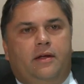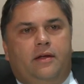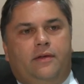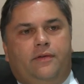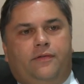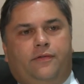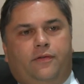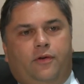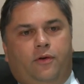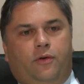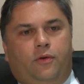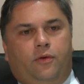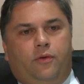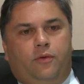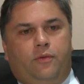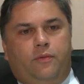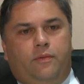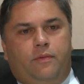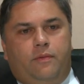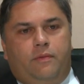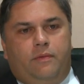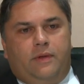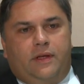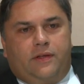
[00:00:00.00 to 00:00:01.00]
So
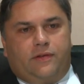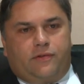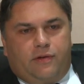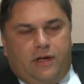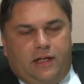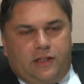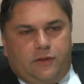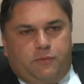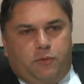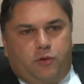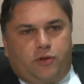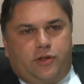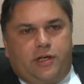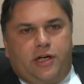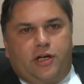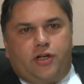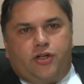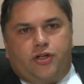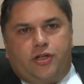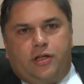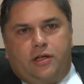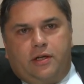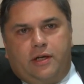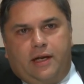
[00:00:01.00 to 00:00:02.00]
there's
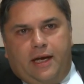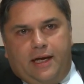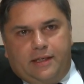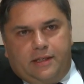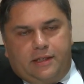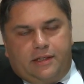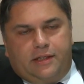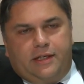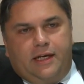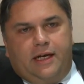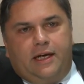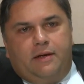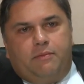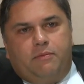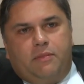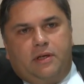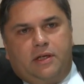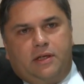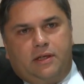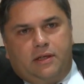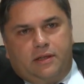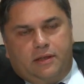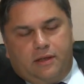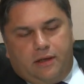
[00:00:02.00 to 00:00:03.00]
transportation,
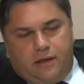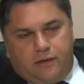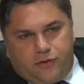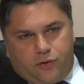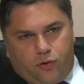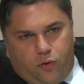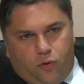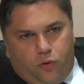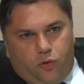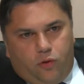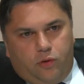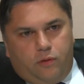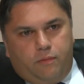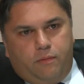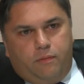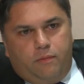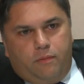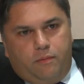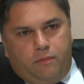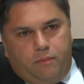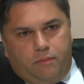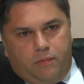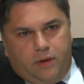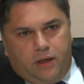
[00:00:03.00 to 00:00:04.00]
entertainment, there's a whole
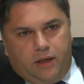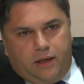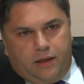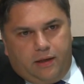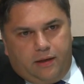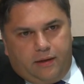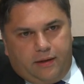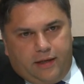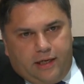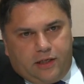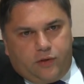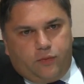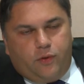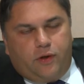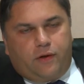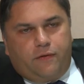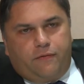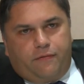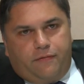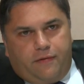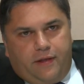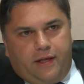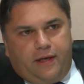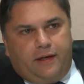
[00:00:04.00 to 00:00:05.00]
network
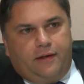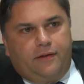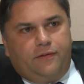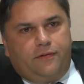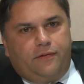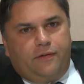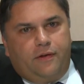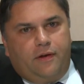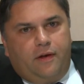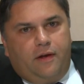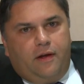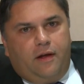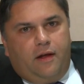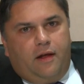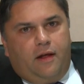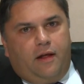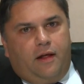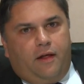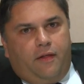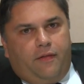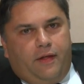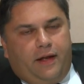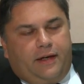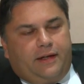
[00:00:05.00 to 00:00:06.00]
of things
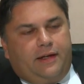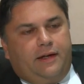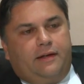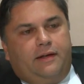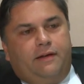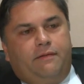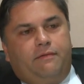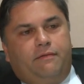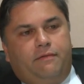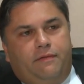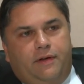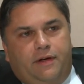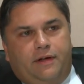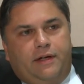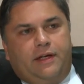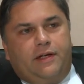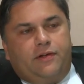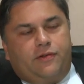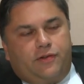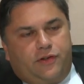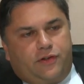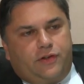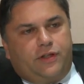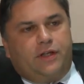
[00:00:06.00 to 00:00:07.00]
that can give very
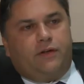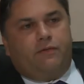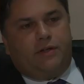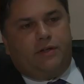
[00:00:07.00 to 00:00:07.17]
interesting